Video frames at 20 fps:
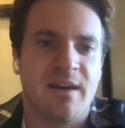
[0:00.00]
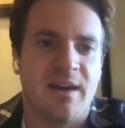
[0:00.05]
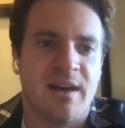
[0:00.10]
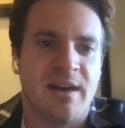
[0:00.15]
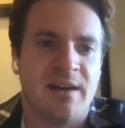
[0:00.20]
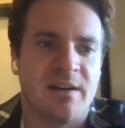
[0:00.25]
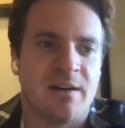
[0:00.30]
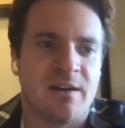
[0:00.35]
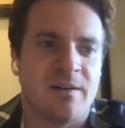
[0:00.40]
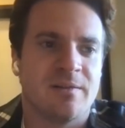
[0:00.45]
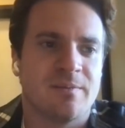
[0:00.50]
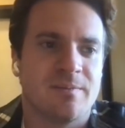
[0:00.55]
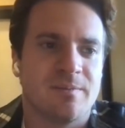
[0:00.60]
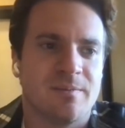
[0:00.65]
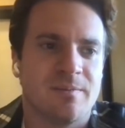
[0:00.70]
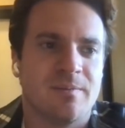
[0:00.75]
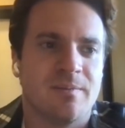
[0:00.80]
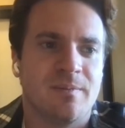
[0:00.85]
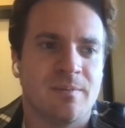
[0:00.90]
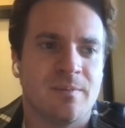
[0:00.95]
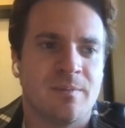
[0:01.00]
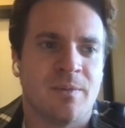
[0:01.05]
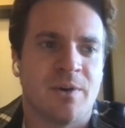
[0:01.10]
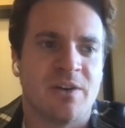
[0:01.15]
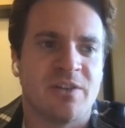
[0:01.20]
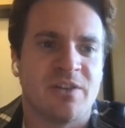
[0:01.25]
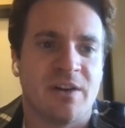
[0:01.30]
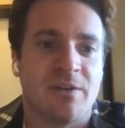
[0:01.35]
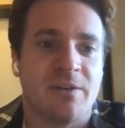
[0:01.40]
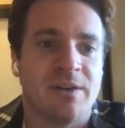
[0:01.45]
and you're
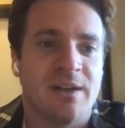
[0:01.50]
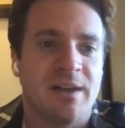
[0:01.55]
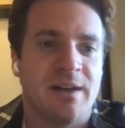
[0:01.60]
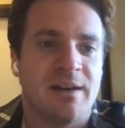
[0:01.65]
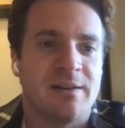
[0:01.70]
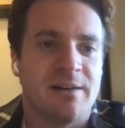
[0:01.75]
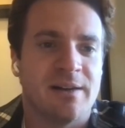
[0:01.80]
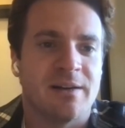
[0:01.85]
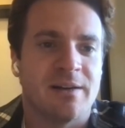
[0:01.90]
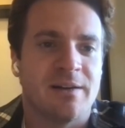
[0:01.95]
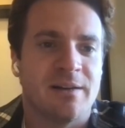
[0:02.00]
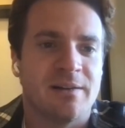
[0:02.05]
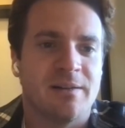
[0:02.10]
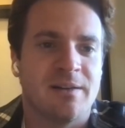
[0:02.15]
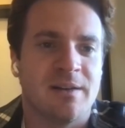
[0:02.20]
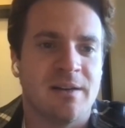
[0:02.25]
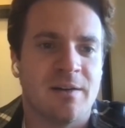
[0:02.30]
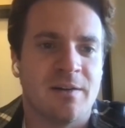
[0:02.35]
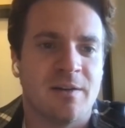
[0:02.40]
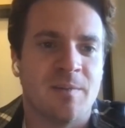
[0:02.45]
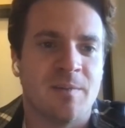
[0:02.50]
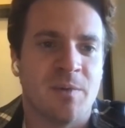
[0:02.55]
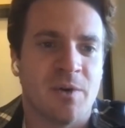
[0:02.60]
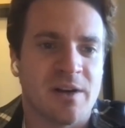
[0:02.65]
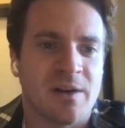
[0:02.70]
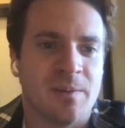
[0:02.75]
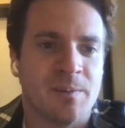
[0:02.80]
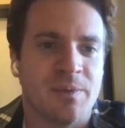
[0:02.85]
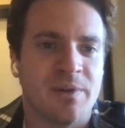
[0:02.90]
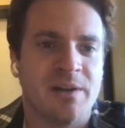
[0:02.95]
more generally getting like a more
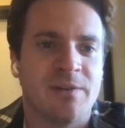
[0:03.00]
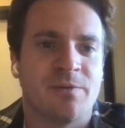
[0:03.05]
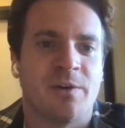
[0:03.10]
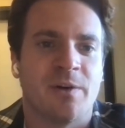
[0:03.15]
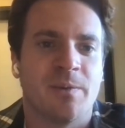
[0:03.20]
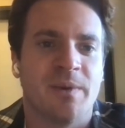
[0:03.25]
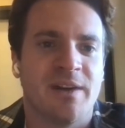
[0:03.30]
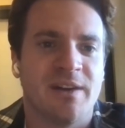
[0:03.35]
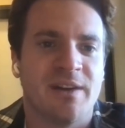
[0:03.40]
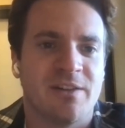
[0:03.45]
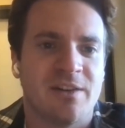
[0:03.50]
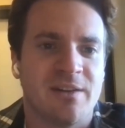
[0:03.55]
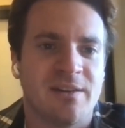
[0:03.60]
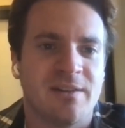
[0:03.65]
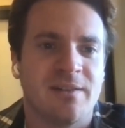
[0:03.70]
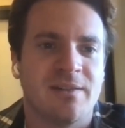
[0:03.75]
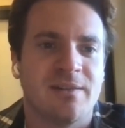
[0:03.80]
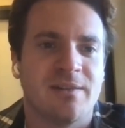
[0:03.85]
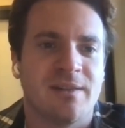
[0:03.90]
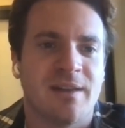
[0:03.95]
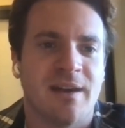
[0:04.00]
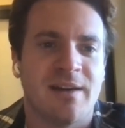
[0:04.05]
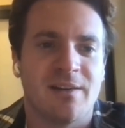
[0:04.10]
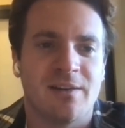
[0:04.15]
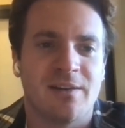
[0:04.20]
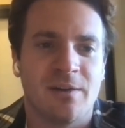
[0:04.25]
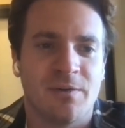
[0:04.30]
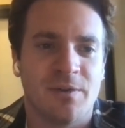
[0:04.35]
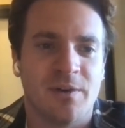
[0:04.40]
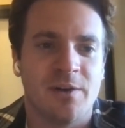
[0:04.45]
complete formulation that is
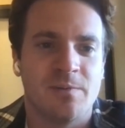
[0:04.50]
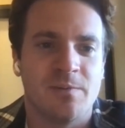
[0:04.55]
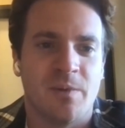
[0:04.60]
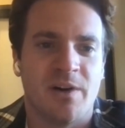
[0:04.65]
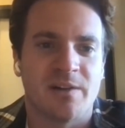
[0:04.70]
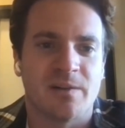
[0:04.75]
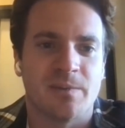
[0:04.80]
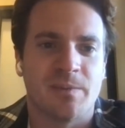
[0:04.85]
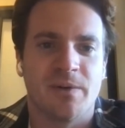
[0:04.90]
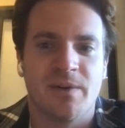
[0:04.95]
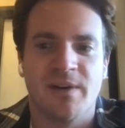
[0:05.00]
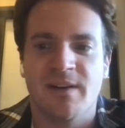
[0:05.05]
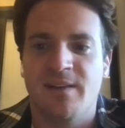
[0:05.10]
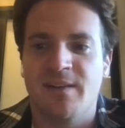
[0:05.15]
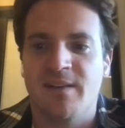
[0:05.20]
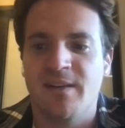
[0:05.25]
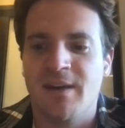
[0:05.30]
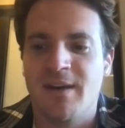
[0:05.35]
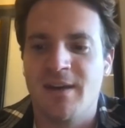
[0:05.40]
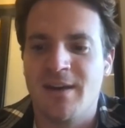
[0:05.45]
good for you in multiple ways.